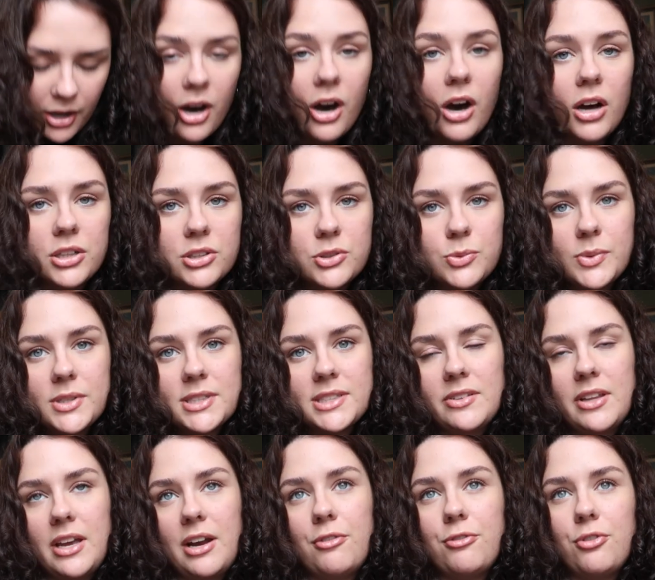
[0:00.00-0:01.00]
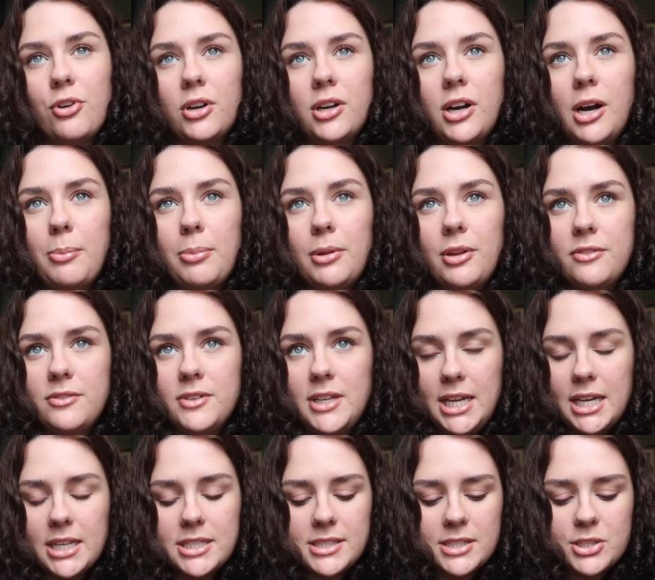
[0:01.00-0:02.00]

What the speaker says: aunt was there for a couple of days,